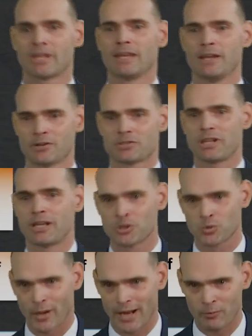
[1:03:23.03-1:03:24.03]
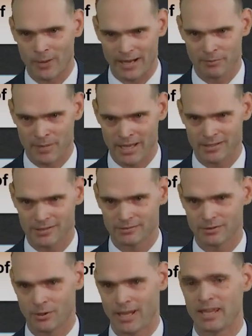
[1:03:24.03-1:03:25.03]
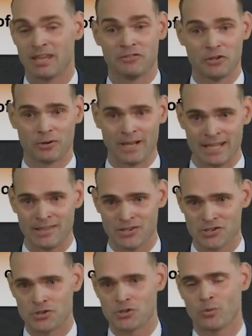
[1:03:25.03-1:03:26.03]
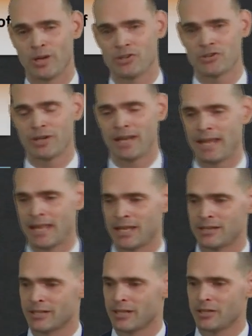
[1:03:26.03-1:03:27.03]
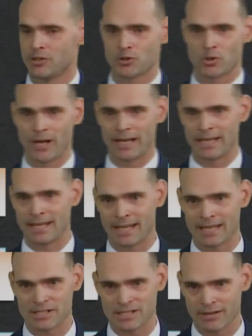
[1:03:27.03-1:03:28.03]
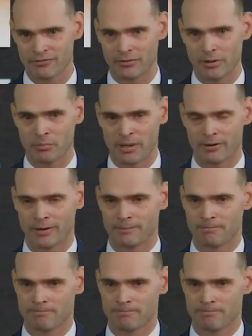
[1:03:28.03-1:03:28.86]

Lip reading: Here's what I recommend, okay, if you're in this situation and you're trying to get consent from the parent.